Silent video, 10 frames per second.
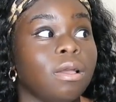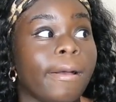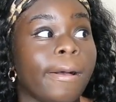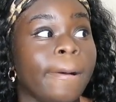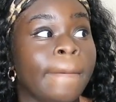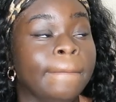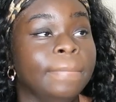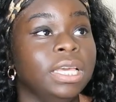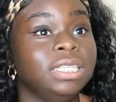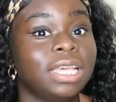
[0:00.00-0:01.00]

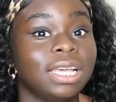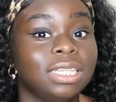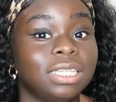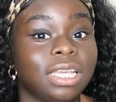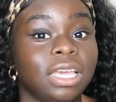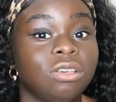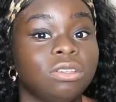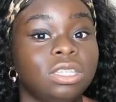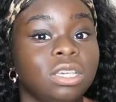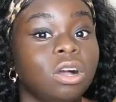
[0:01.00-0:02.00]
in Texas State, you
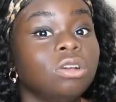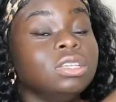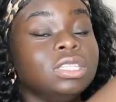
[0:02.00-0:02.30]
can see the